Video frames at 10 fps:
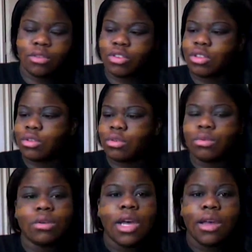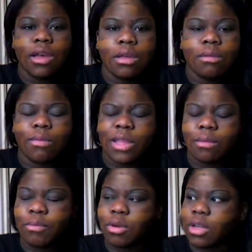just to wet
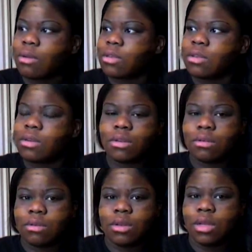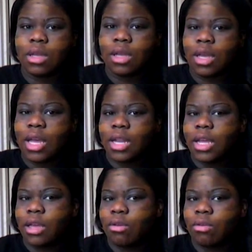the product at an
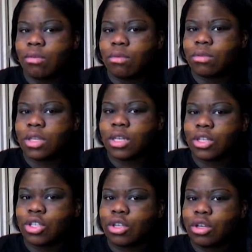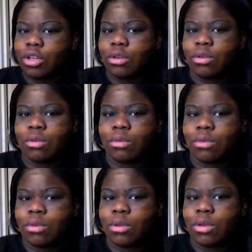angle so I can show you.
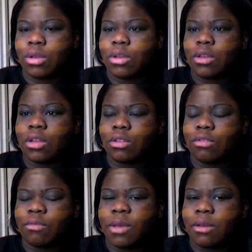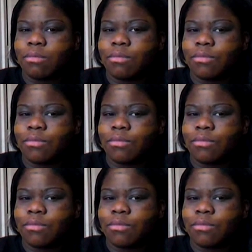I did from here.